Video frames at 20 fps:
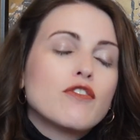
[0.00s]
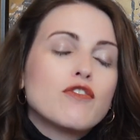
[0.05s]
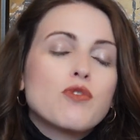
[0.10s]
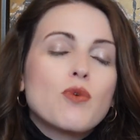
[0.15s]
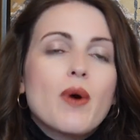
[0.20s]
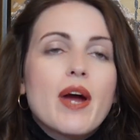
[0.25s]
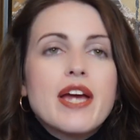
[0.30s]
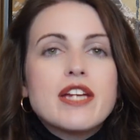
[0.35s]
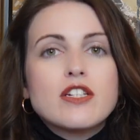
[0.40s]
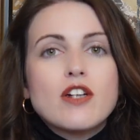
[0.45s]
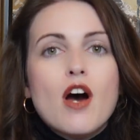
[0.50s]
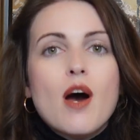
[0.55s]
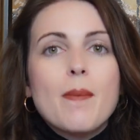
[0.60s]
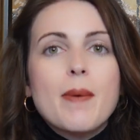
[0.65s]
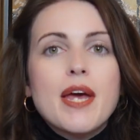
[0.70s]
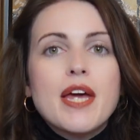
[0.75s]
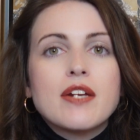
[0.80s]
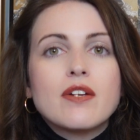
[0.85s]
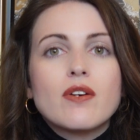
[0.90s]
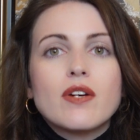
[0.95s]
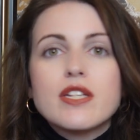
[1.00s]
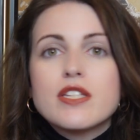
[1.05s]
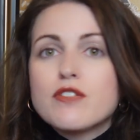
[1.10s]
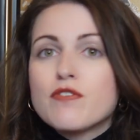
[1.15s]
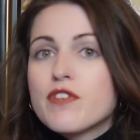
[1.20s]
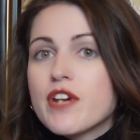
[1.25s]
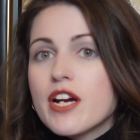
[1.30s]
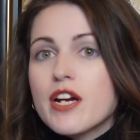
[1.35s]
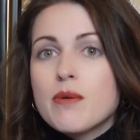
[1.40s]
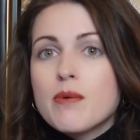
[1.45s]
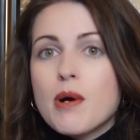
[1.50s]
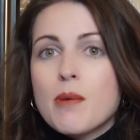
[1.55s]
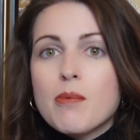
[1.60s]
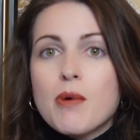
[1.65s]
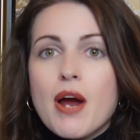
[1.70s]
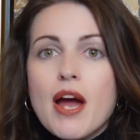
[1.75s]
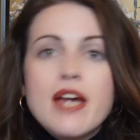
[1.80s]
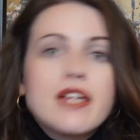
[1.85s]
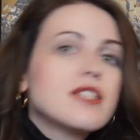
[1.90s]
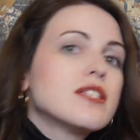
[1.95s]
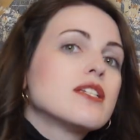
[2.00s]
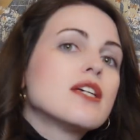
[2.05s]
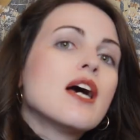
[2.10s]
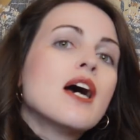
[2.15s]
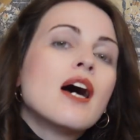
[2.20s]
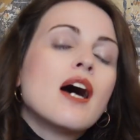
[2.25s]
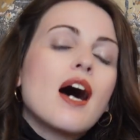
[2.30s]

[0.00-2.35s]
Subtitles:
for a top handle. It's very well priced.